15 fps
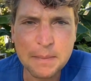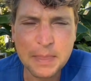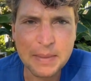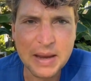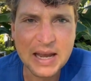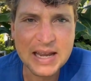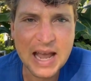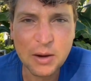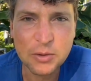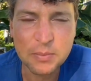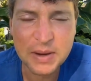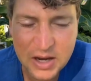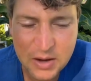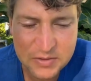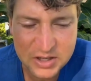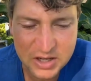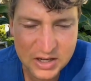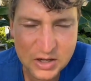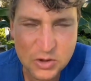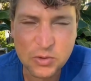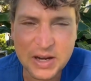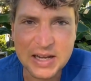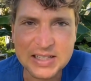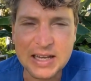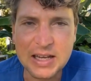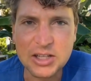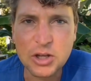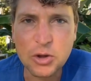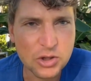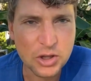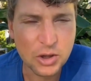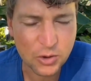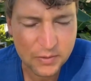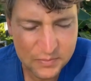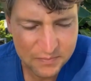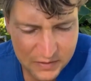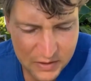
And now it becomes clear what I said a year ago,